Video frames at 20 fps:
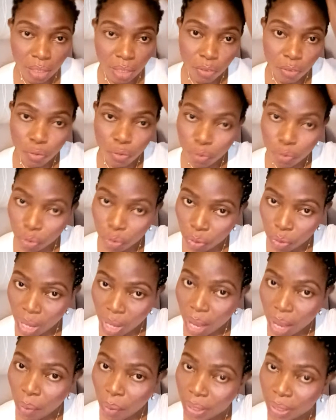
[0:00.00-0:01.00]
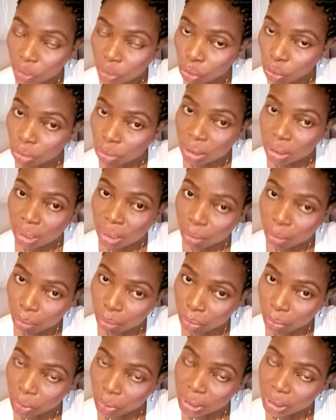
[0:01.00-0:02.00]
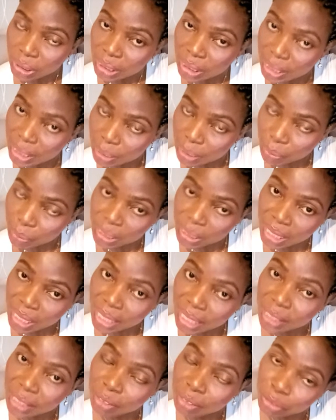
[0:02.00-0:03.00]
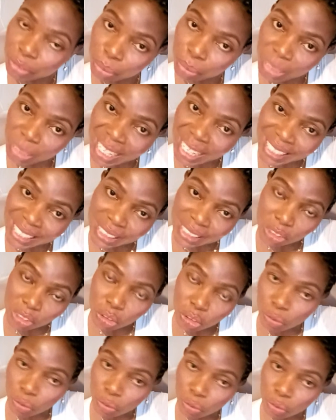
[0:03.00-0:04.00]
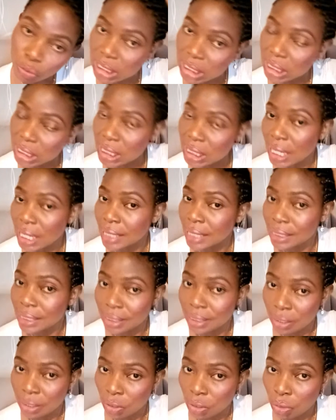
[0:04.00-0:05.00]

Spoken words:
for our children body, especially from that age of 3 years.